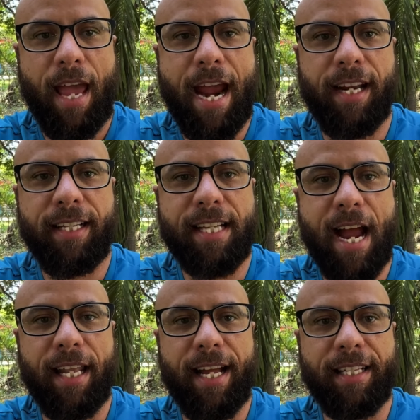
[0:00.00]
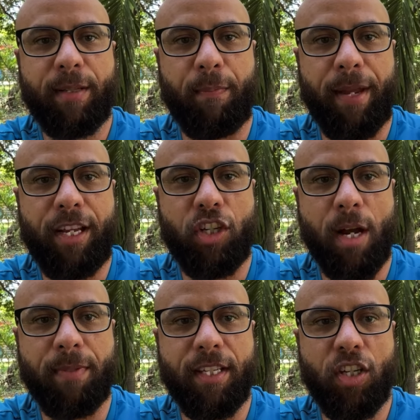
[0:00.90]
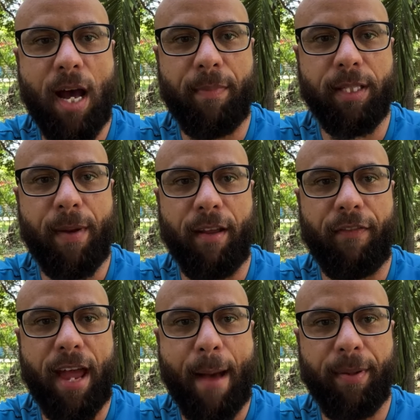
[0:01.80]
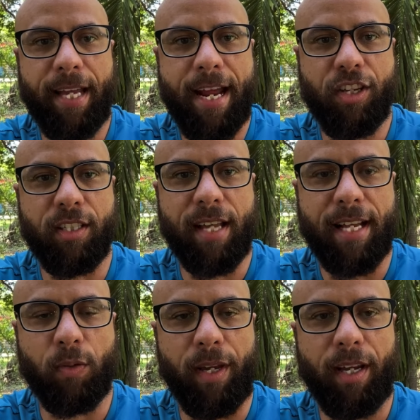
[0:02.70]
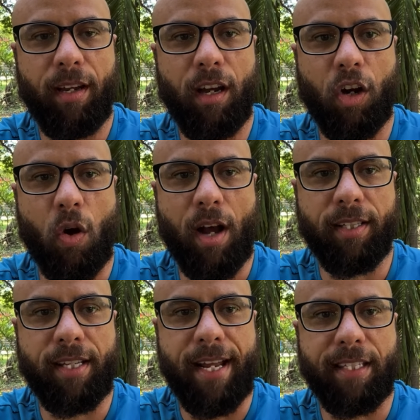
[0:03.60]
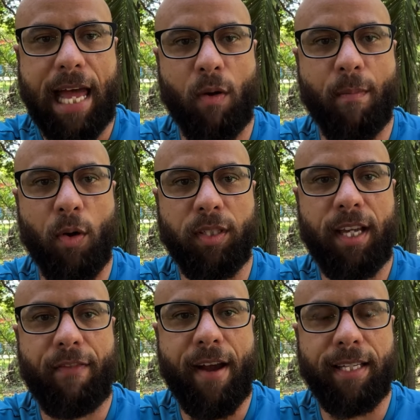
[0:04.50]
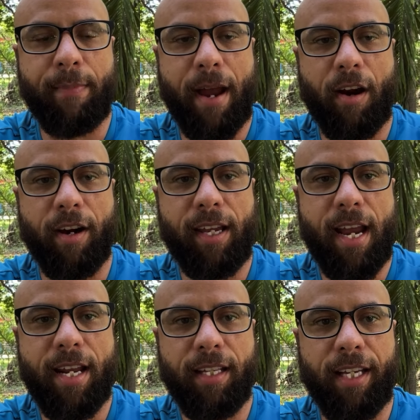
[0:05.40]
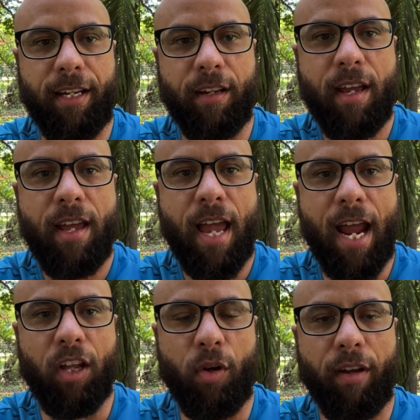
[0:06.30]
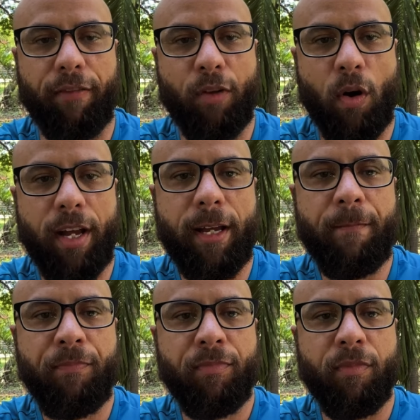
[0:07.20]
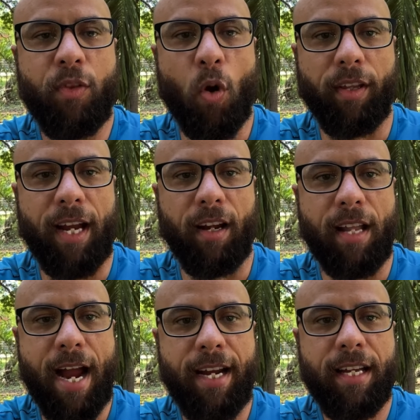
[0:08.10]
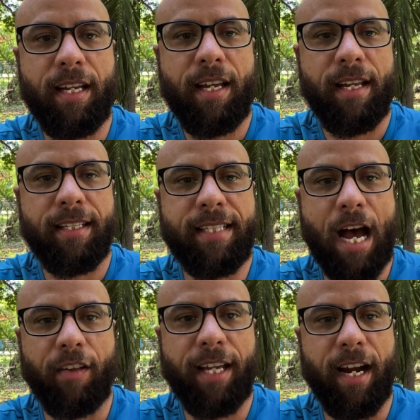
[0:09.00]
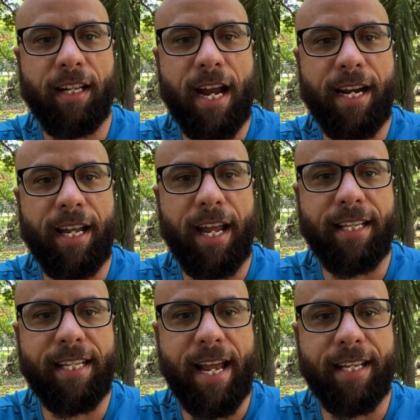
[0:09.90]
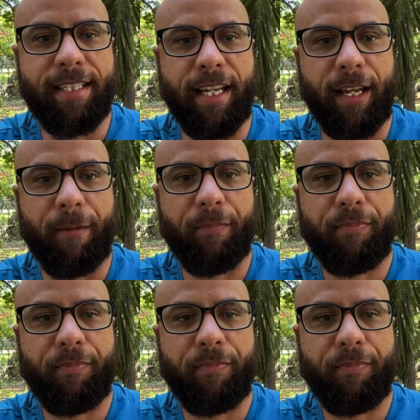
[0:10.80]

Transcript: Analysts highlights big jumps in jobless benefit applications last week across states that were mostly affected by Hurricane Helene, including Florida, North Carolina, South Carolina, and Tennessee.